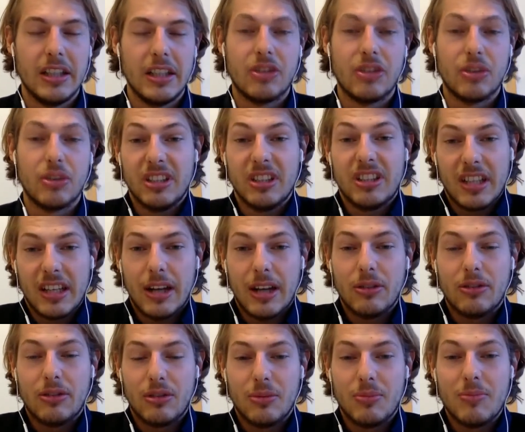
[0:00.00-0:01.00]
So we set
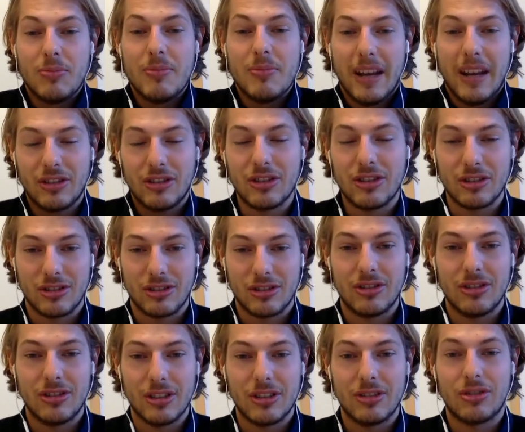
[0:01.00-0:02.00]
out to measure
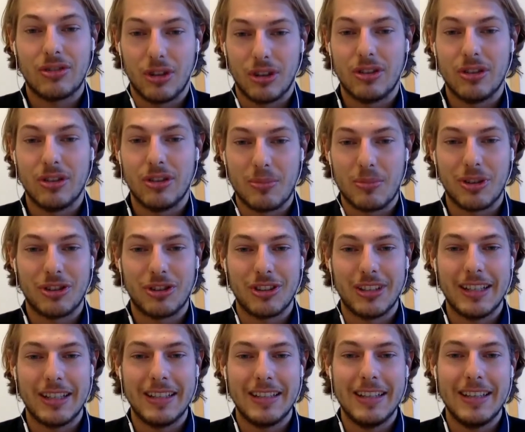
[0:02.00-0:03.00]
surgeon
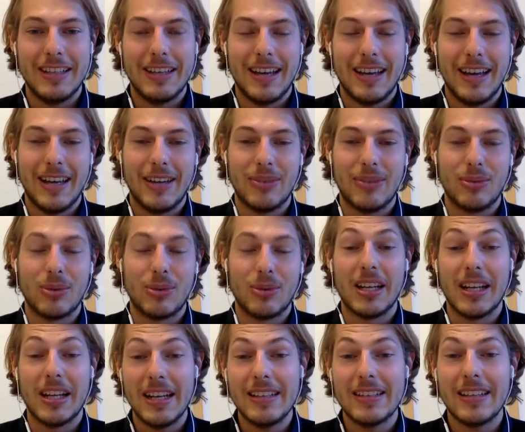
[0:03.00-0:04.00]
personality and
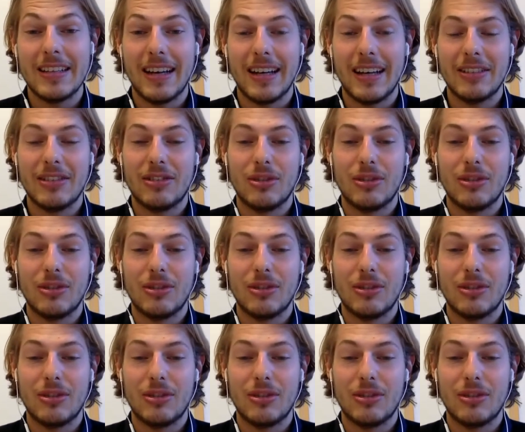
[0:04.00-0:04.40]
relate that